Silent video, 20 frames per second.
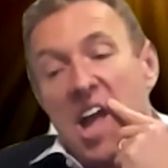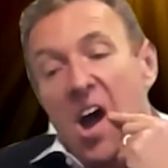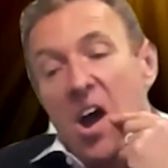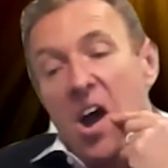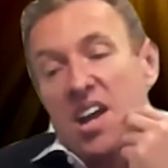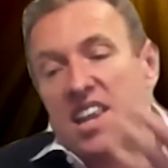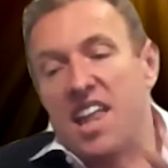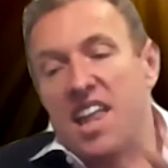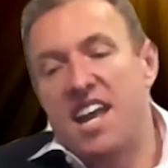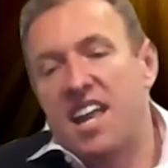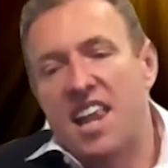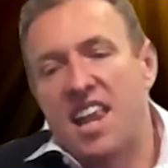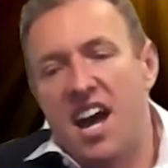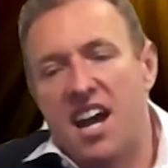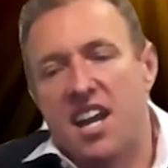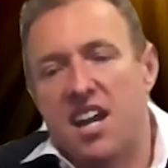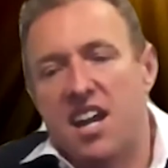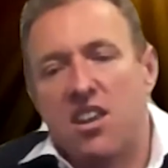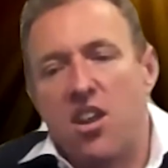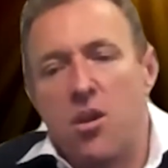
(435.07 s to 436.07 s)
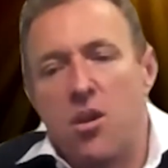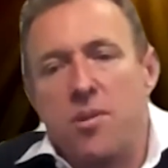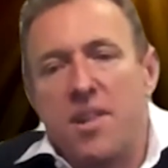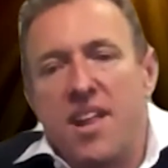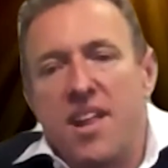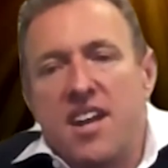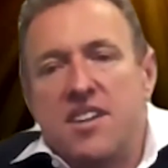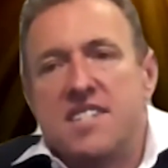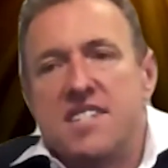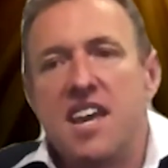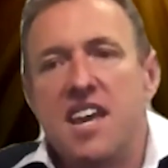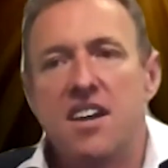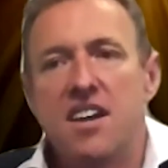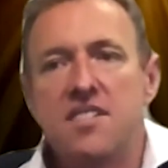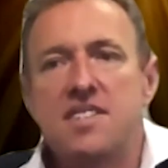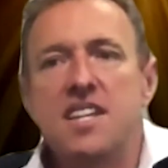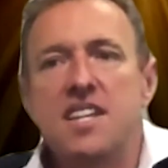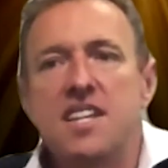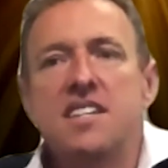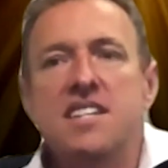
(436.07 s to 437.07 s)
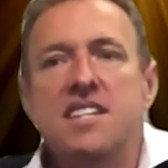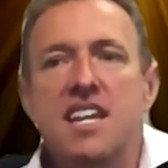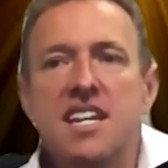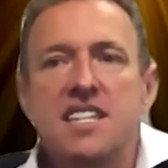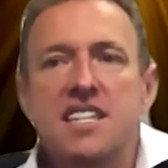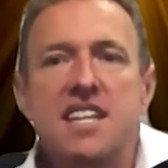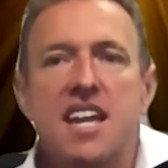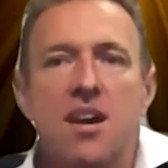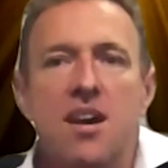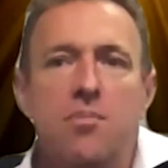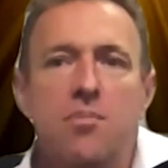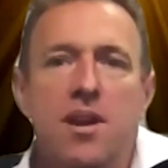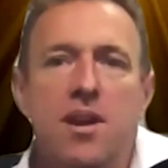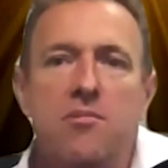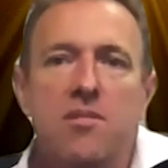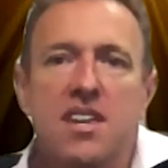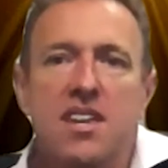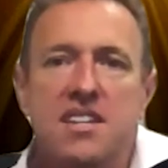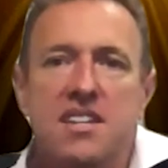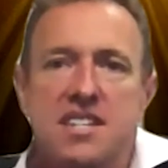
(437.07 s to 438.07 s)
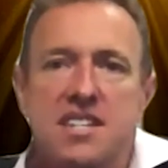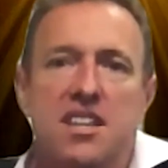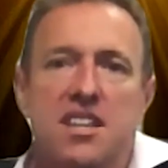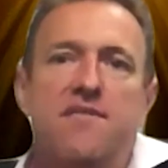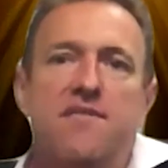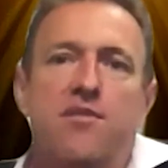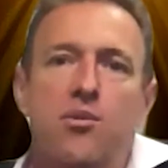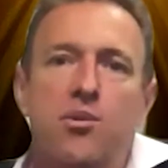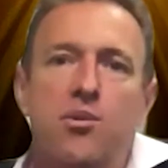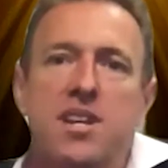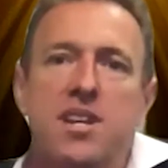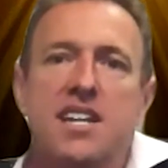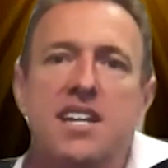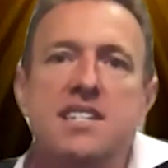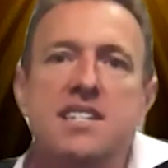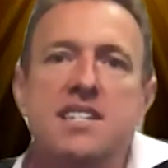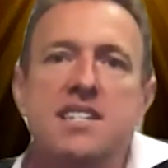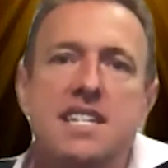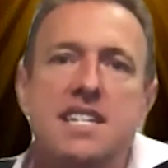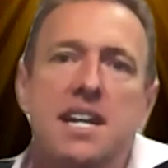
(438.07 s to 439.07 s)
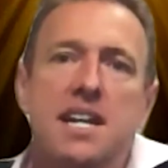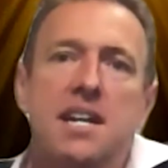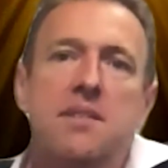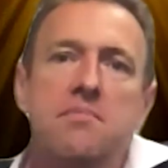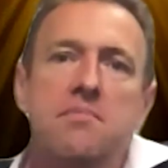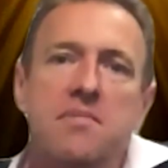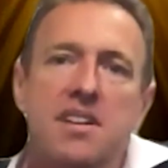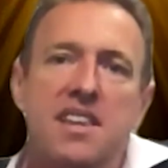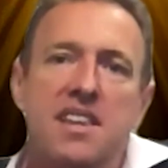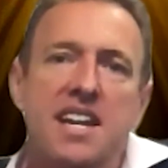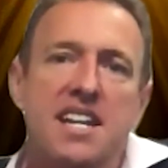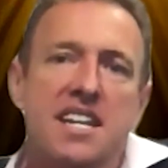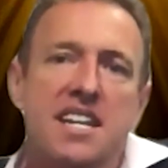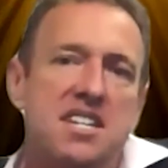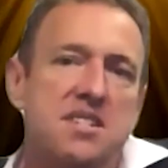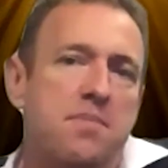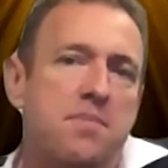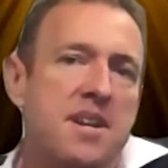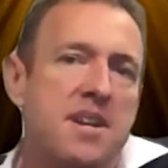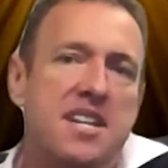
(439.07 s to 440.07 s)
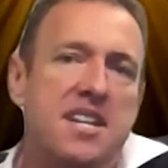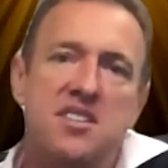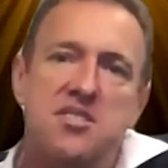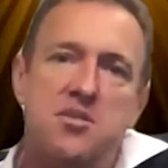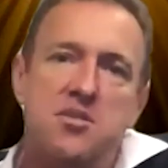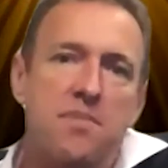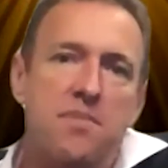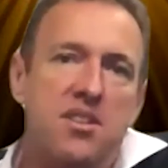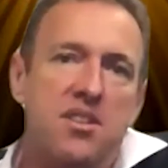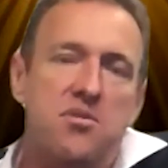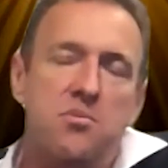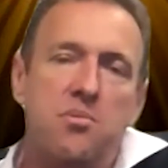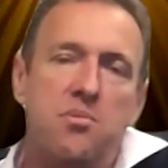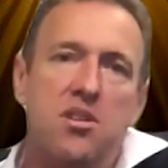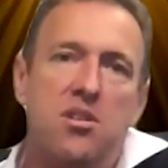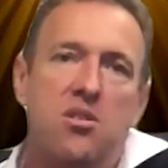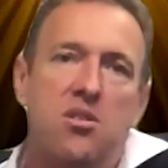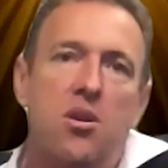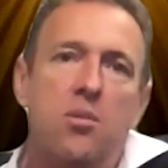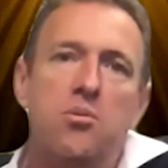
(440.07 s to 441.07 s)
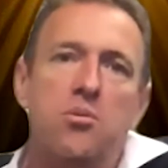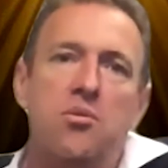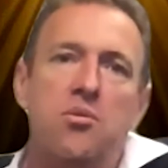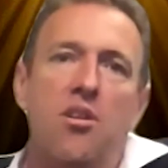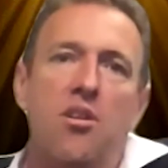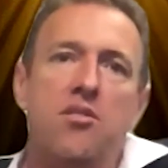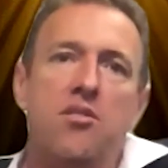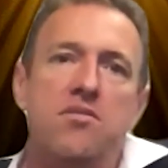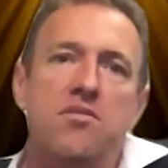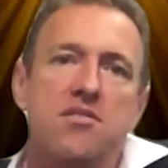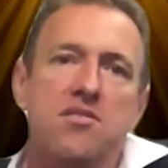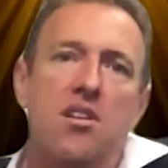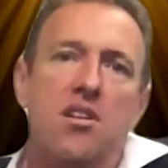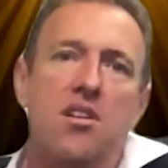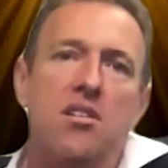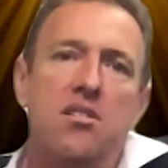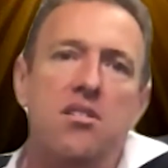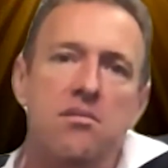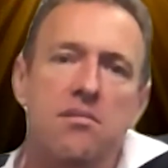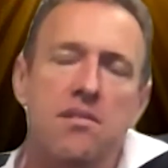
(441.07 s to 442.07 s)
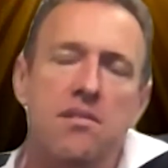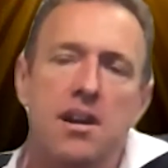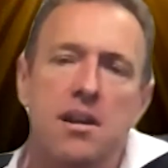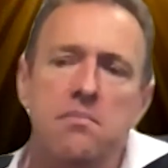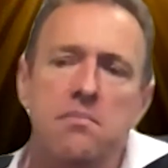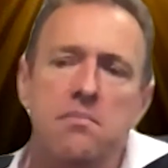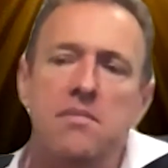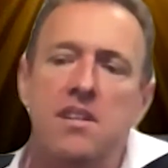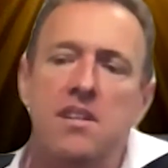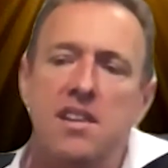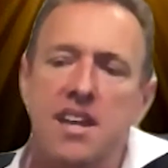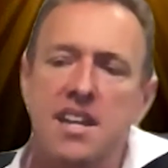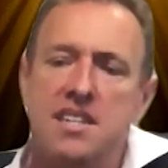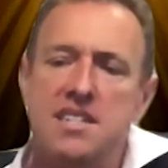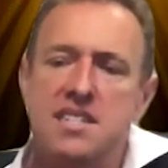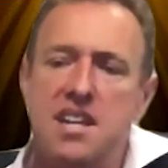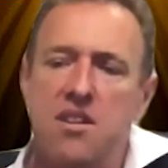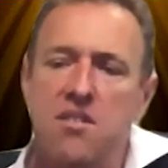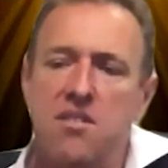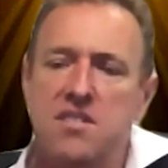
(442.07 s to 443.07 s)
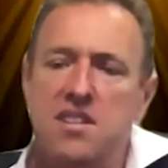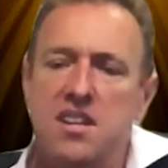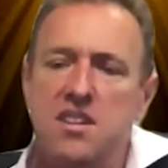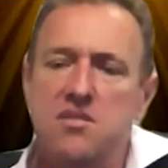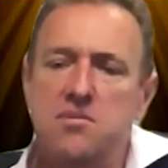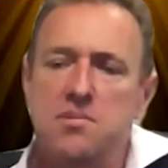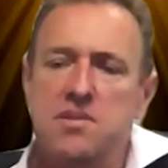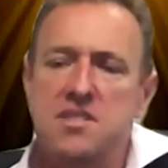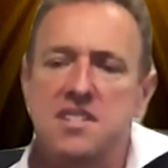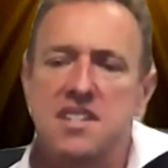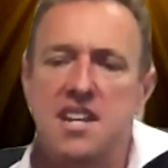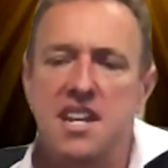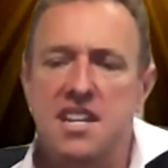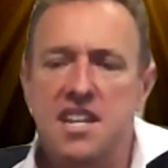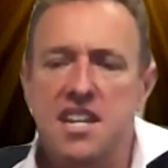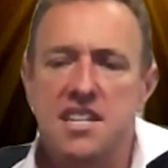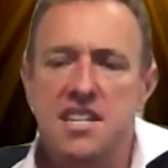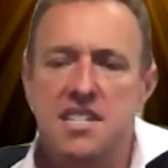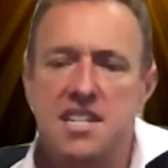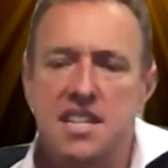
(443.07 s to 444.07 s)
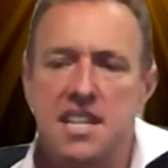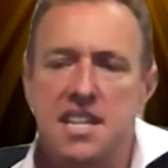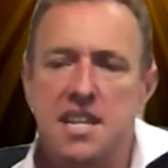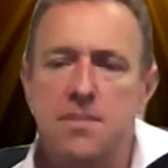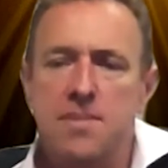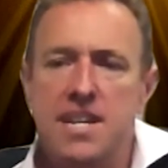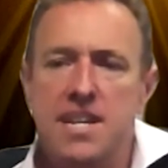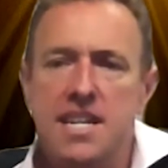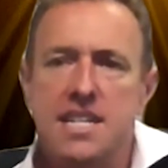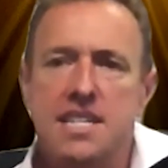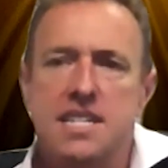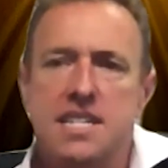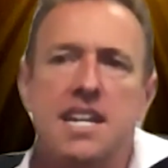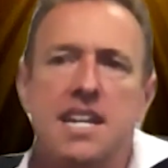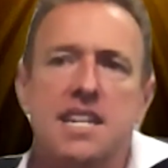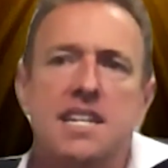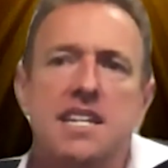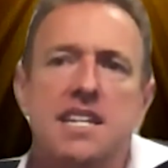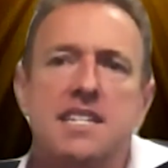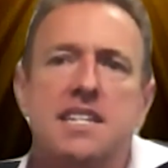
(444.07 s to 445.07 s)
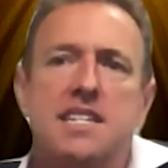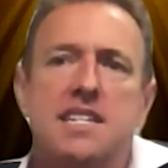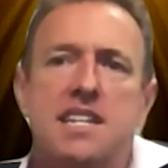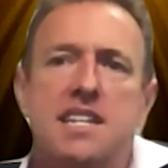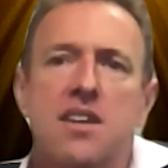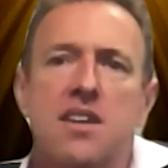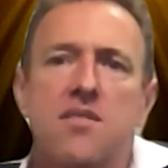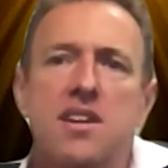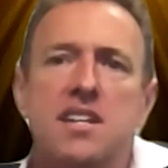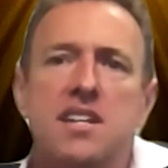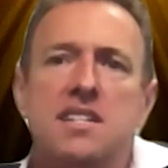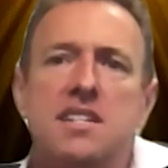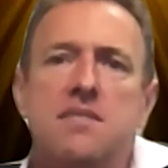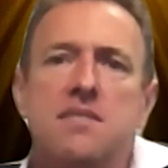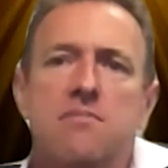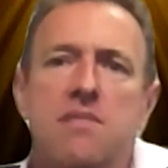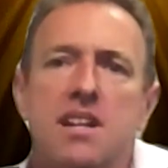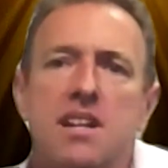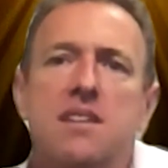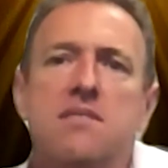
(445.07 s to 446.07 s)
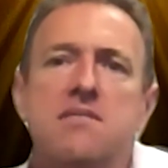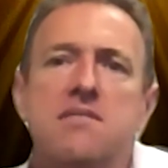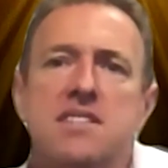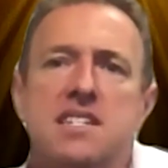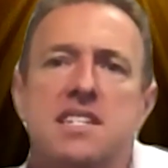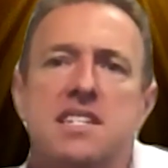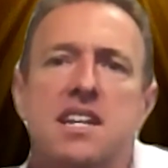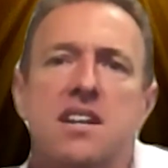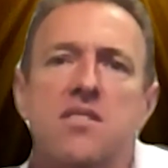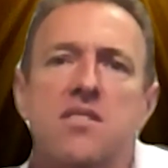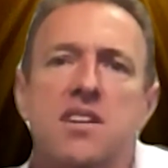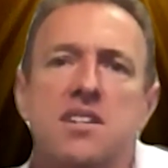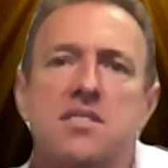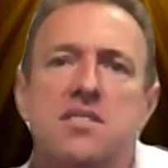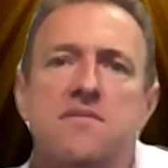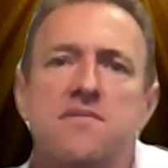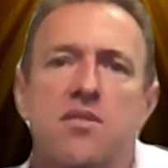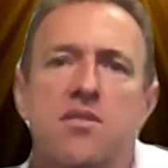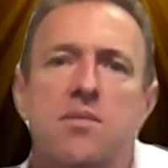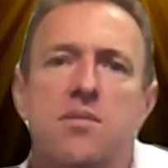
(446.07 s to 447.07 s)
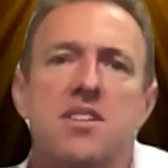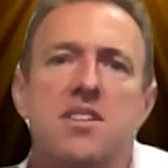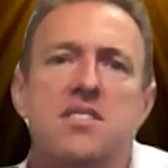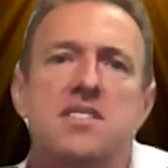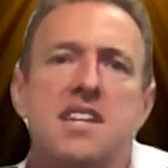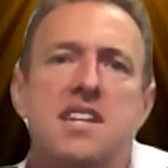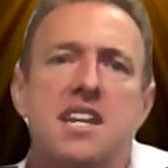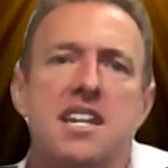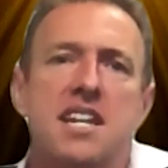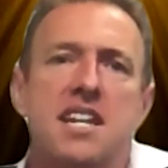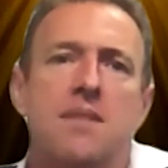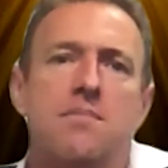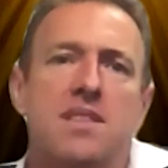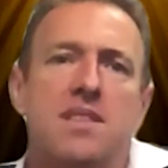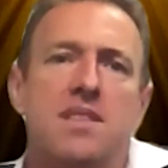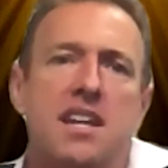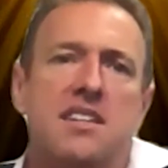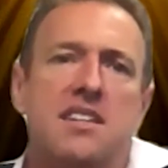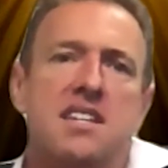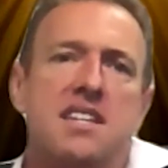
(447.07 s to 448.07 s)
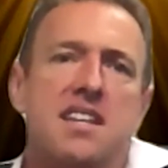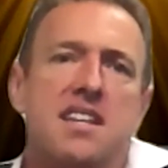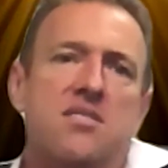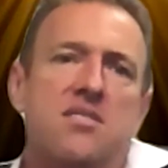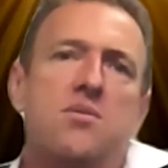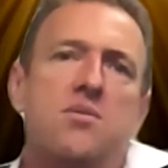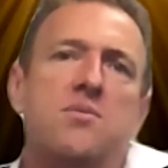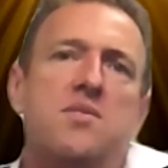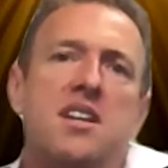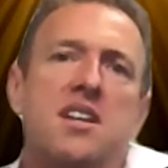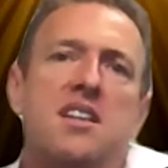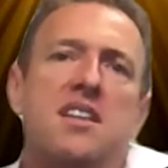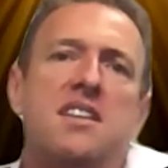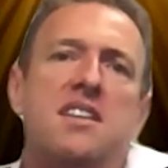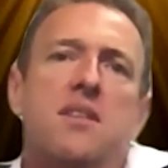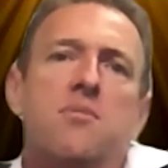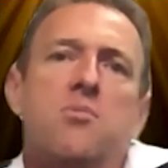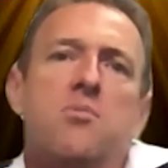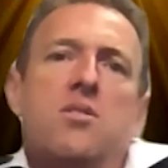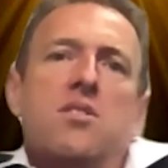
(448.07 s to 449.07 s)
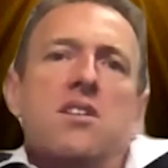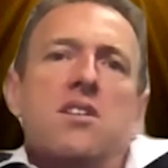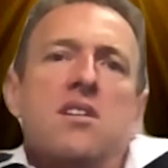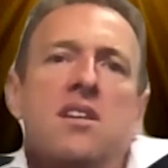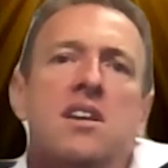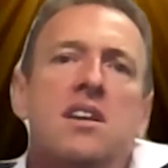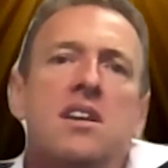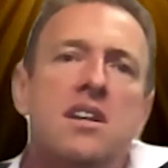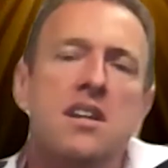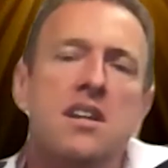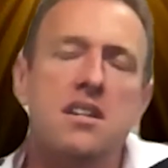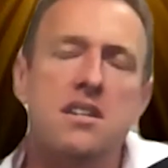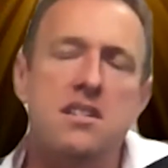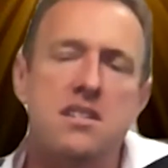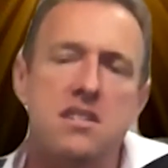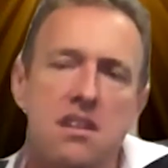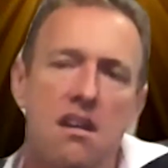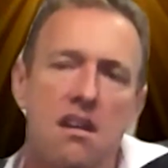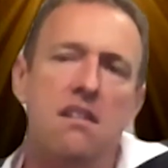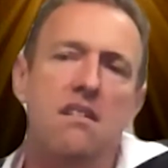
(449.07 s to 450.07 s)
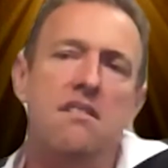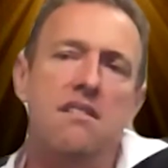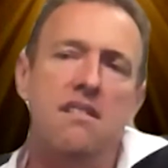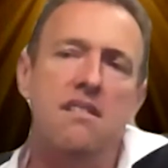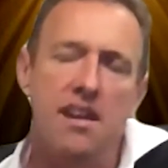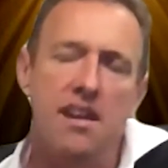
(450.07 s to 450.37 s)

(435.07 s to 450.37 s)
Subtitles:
Glenn Clark, our global head of sales, he's now been with us nearly 4 years. Glenn has been instrumental with the global growth. So Glenn's heritage was 10 years at Liebherr, 10 years at Terex, and when he was at Terex, very much setting up the international dealer network. So